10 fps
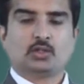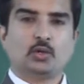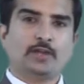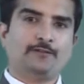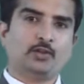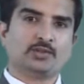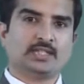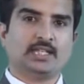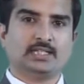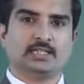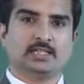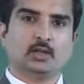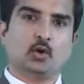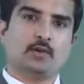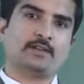So if you see the
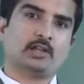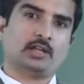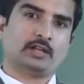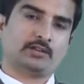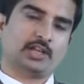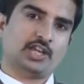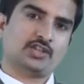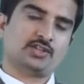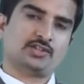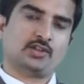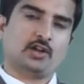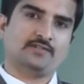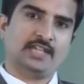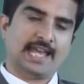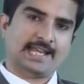overall relations
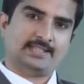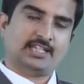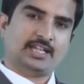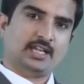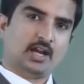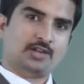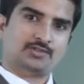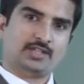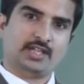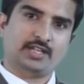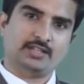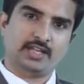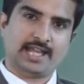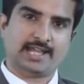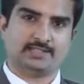of the axillary artery in
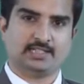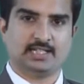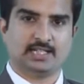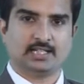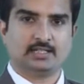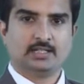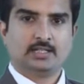the axilla,